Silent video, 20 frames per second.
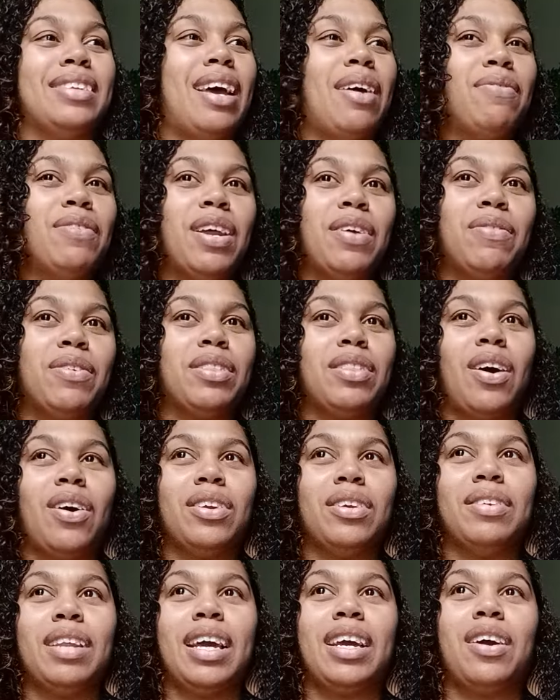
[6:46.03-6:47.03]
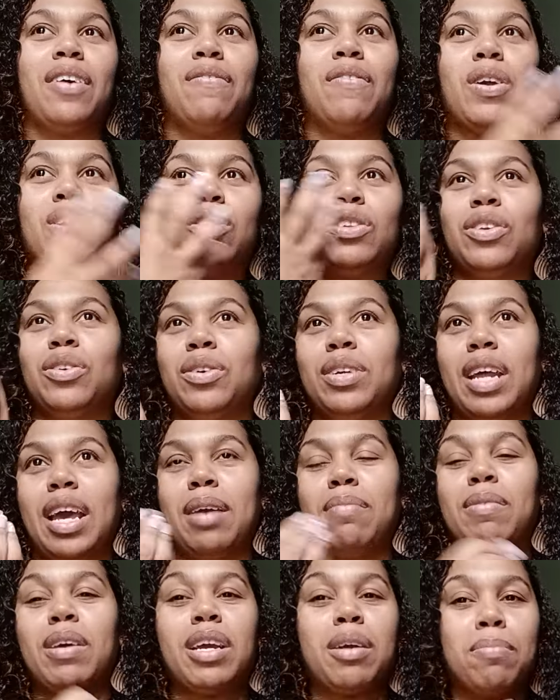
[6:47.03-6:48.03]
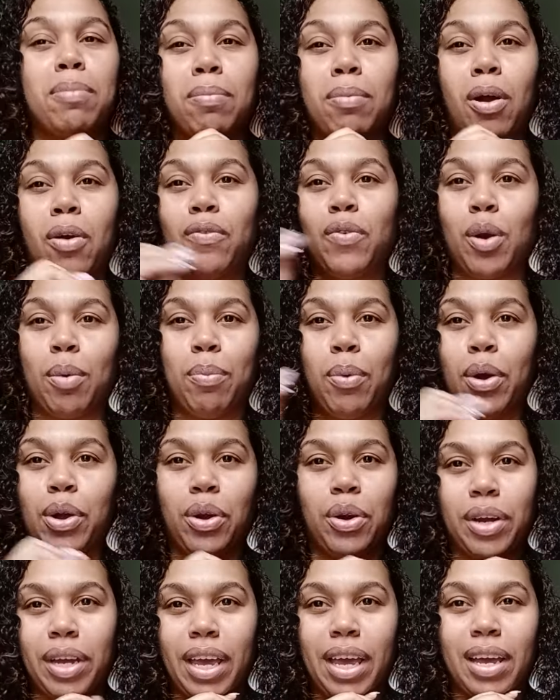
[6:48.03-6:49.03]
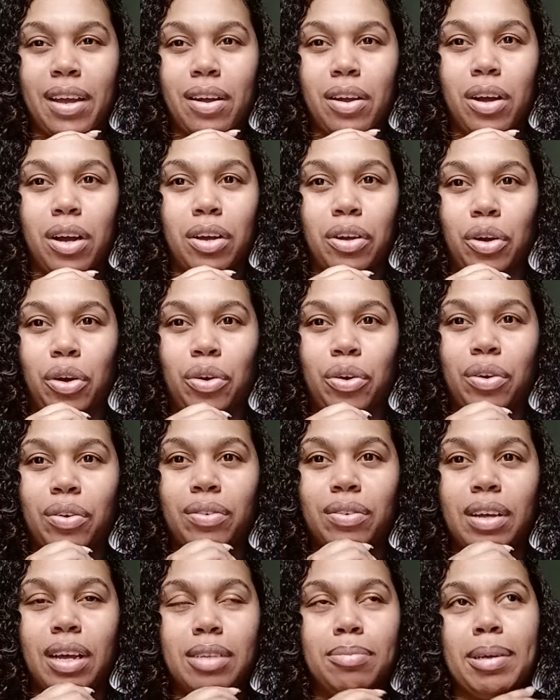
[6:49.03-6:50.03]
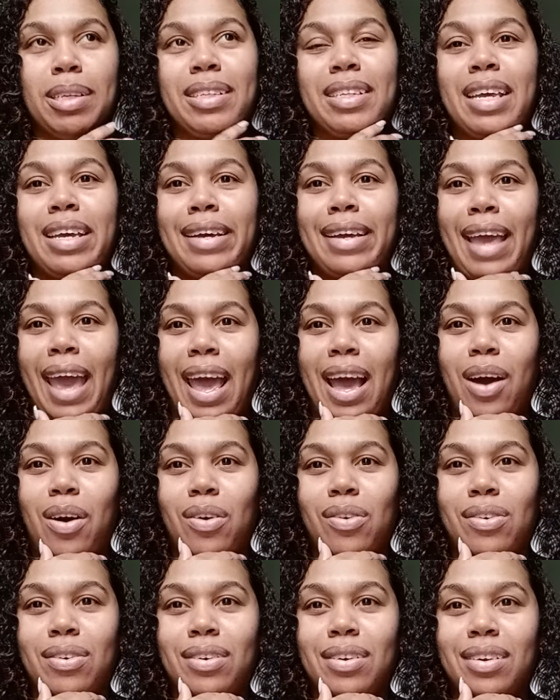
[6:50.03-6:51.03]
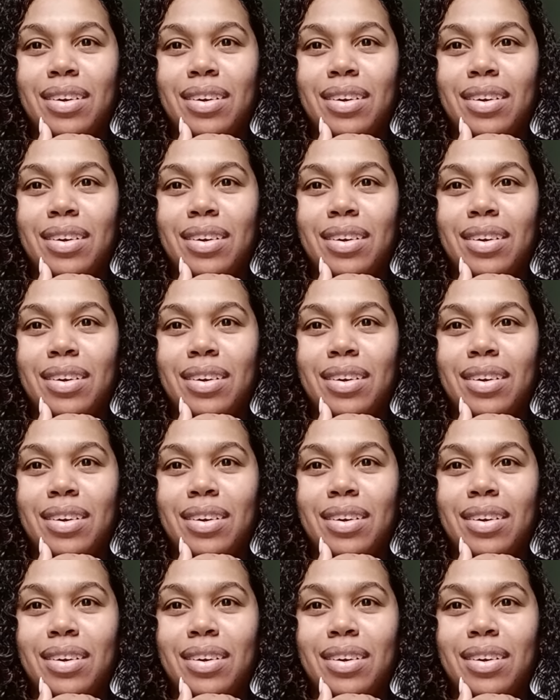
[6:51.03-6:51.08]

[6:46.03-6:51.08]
I've never thought of like a versatile name that could go for a boy or a, a girl. I was about to say a gal.